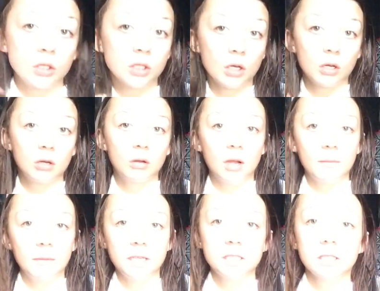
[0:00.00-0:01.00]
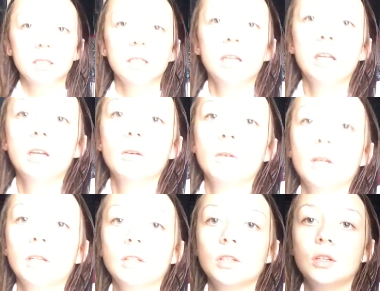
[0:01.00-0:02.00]
So I'm basically
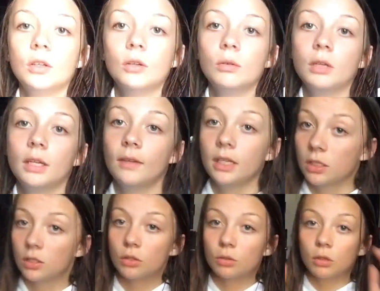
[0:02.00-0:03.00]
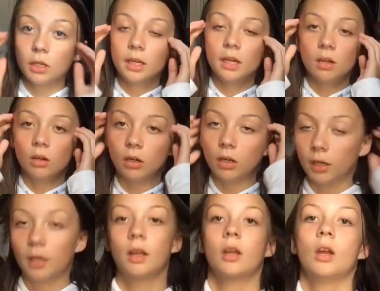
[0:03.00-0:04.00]
going to give a story
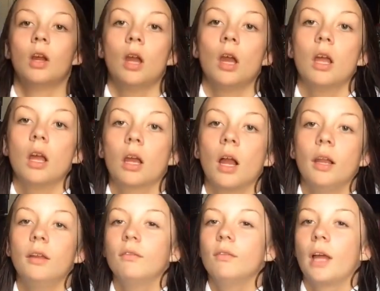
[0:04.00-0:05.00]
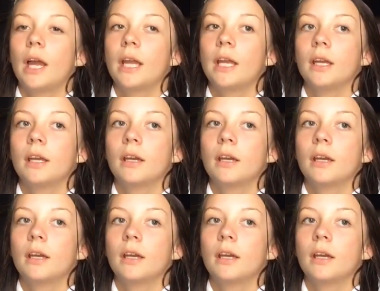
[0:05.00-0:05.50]
on kind of like